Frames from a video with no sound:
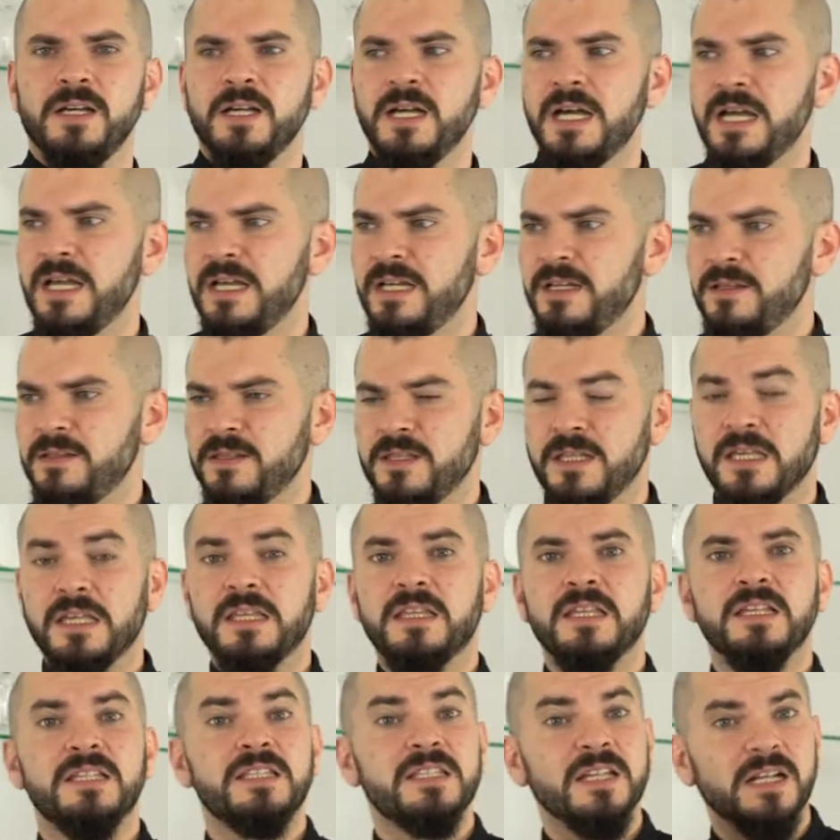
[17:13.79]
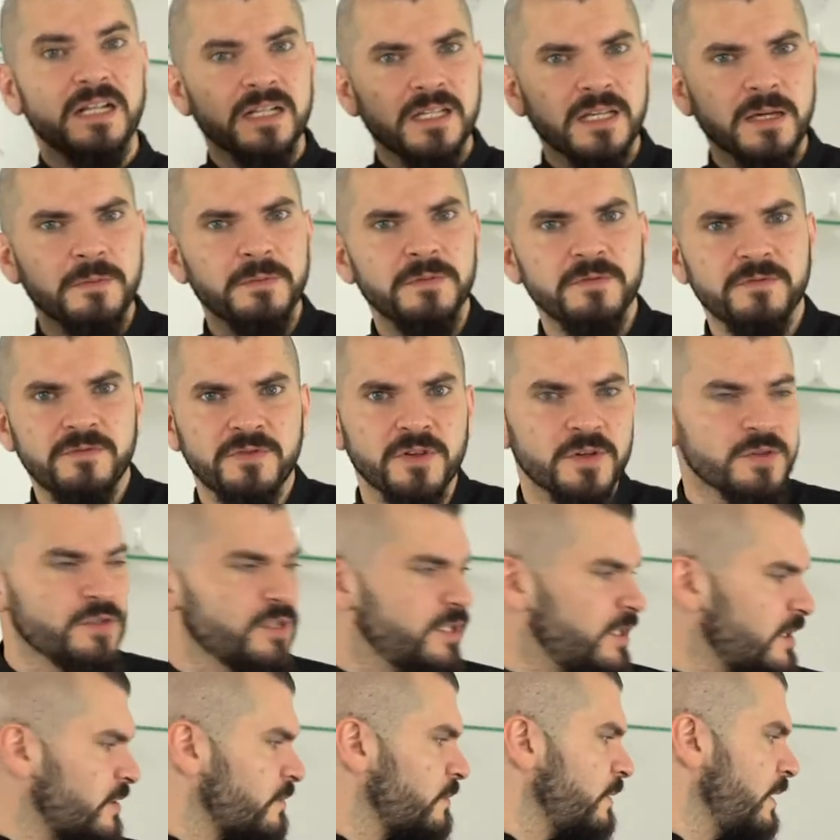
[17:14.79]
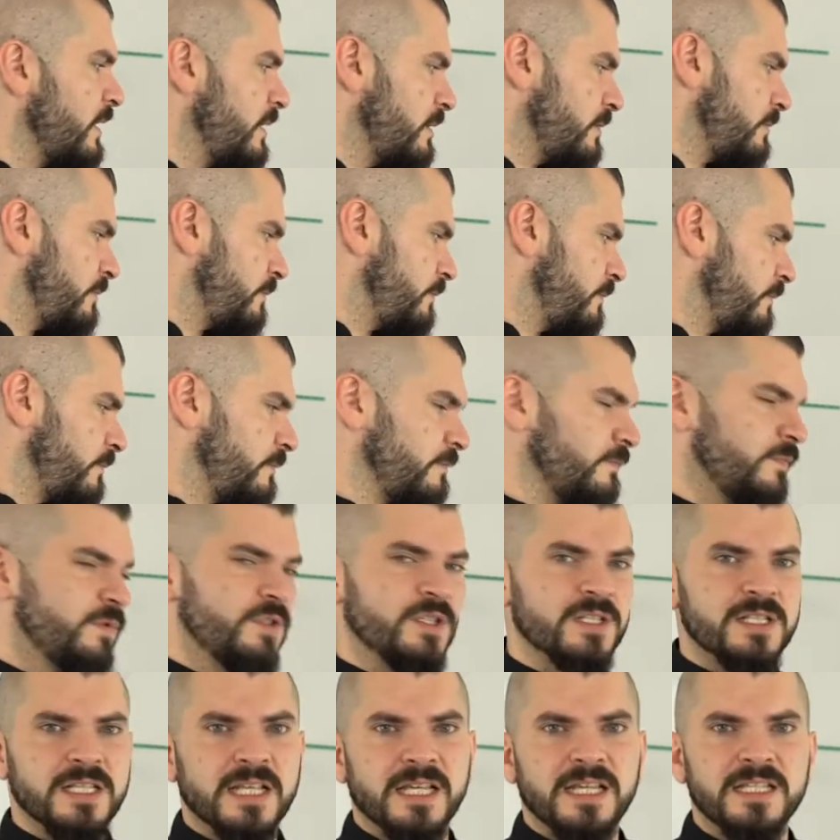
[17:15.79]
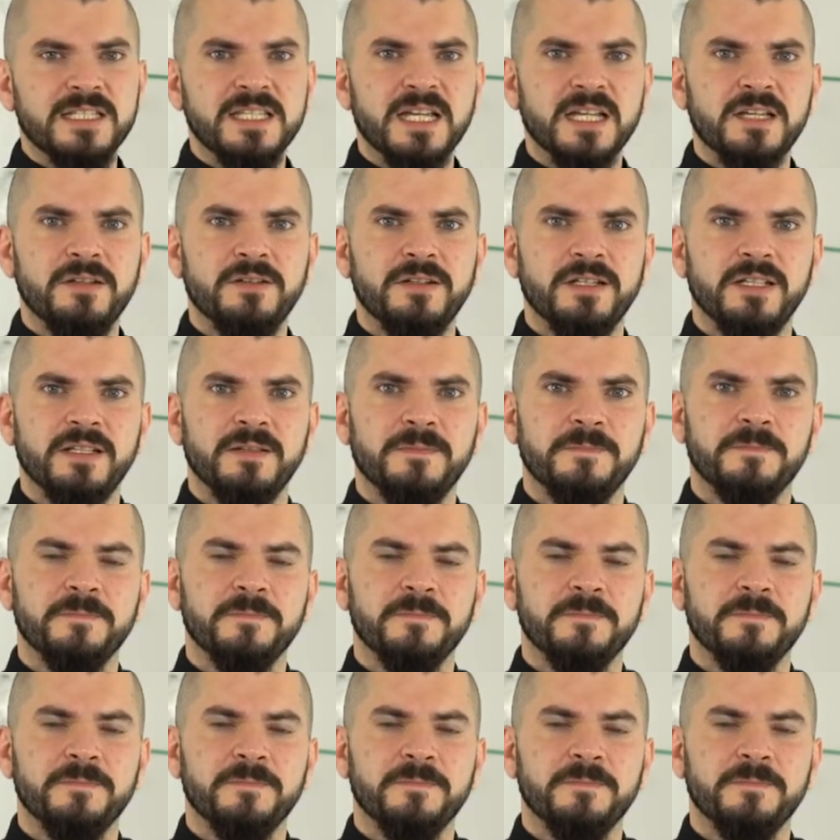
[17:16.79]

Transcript: They started coming frozen as well, just like a daiquiri.